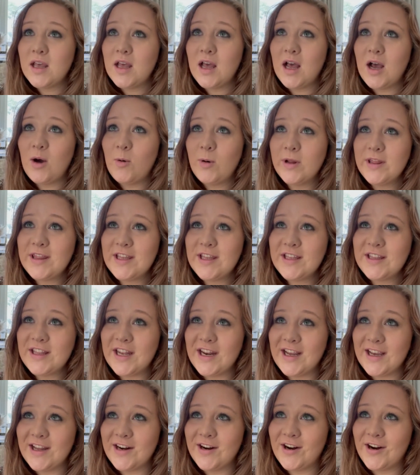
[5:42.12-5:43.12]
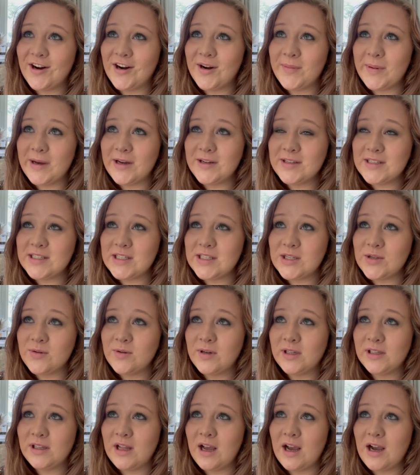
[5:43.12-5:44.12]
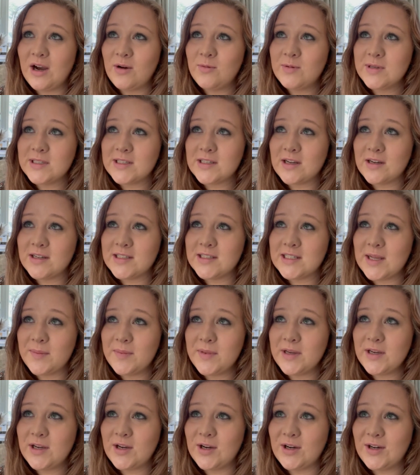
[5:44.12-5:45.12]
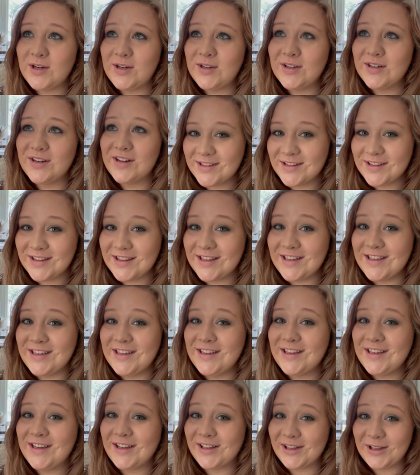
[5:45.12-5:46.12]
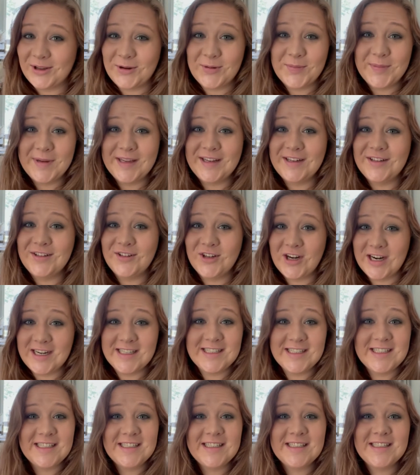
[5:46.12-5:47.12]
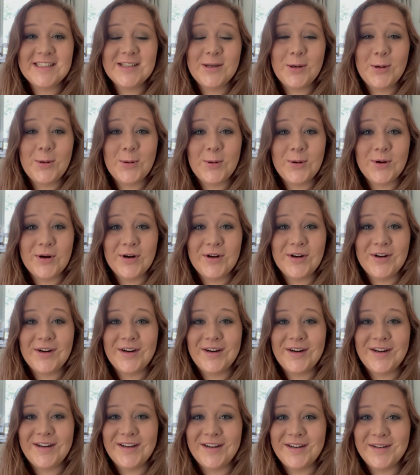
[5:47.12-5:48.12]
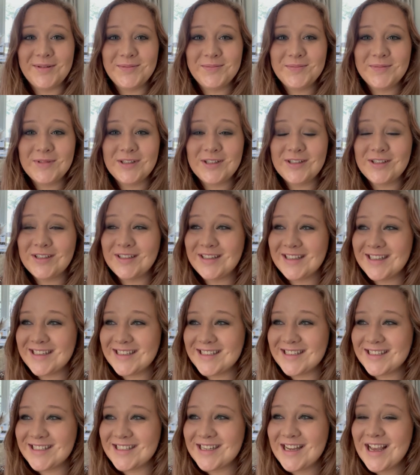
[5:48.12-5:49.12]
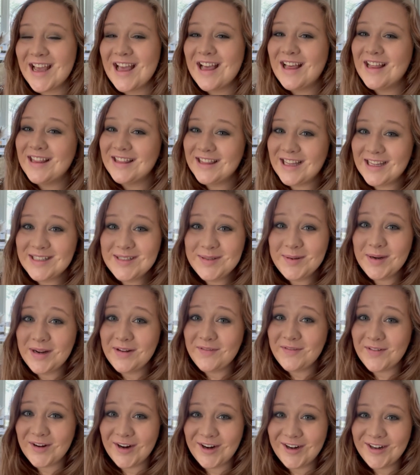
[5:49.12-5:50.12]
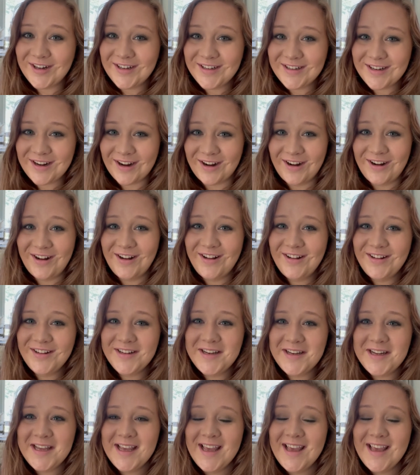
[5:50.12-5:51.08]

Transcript: One thing that I had heard about too a lot was something called the Clomid crazies, or at least that's what I've heard it called.